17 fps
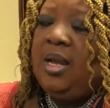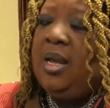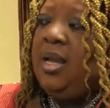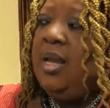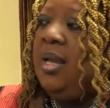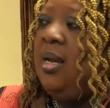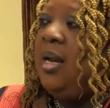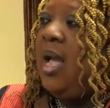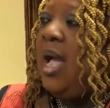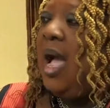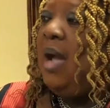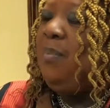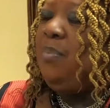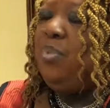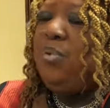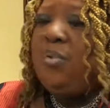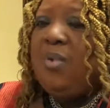And I
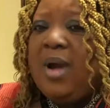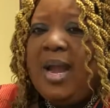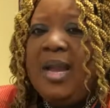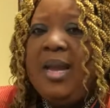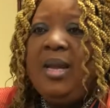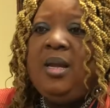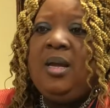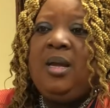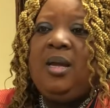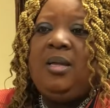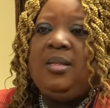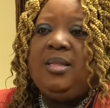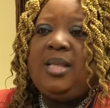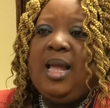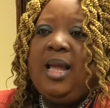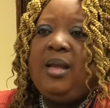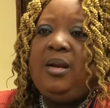pray
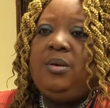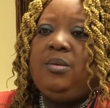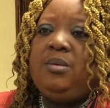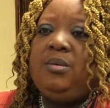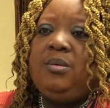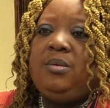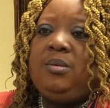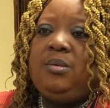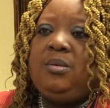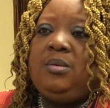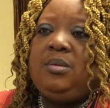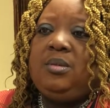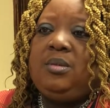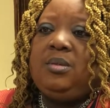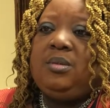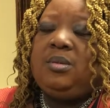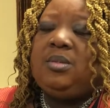that
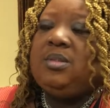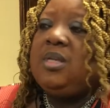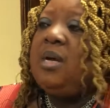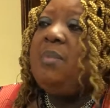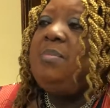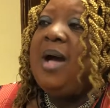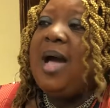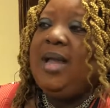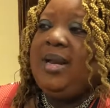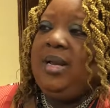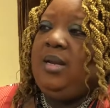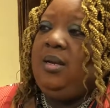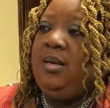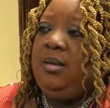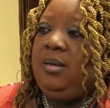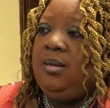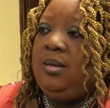
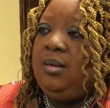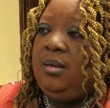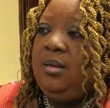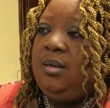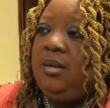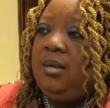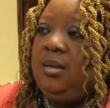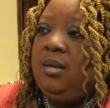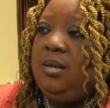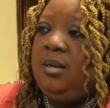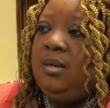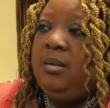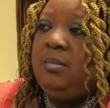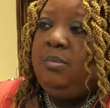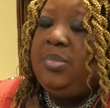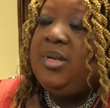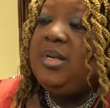somebody
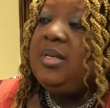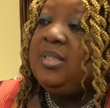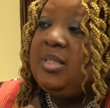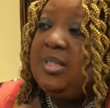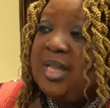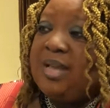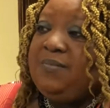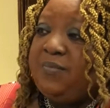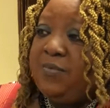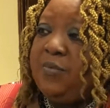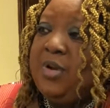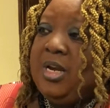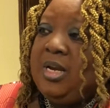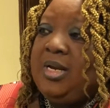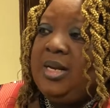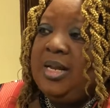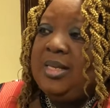be set
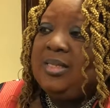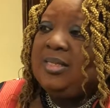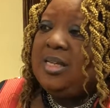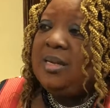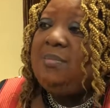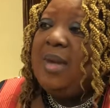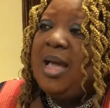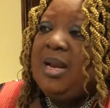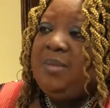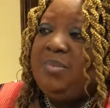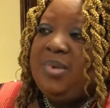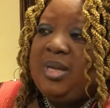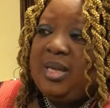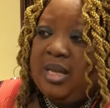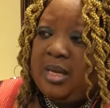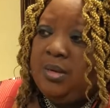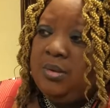free, and somebody be
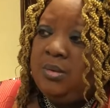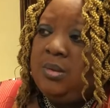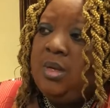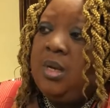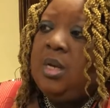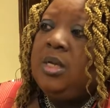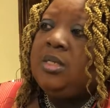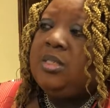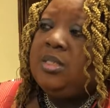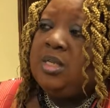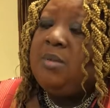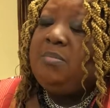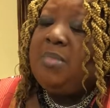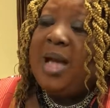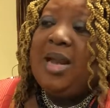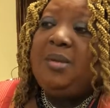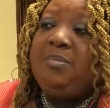healed,
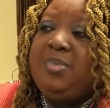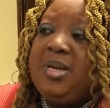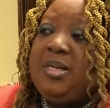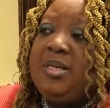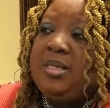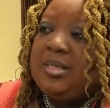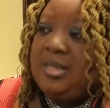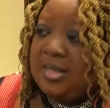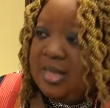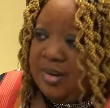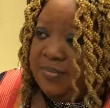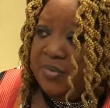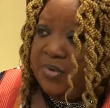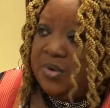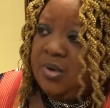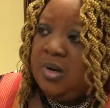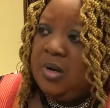somebody be
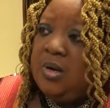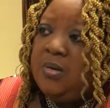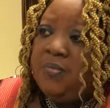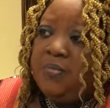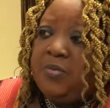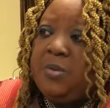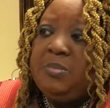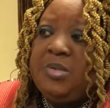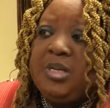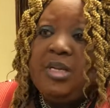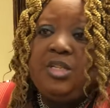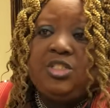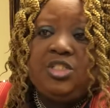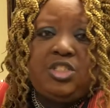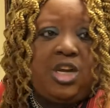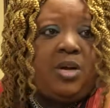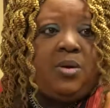delivered from these
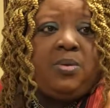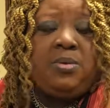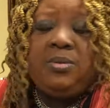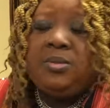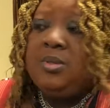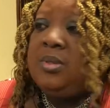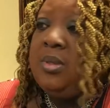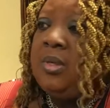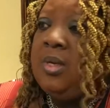shows.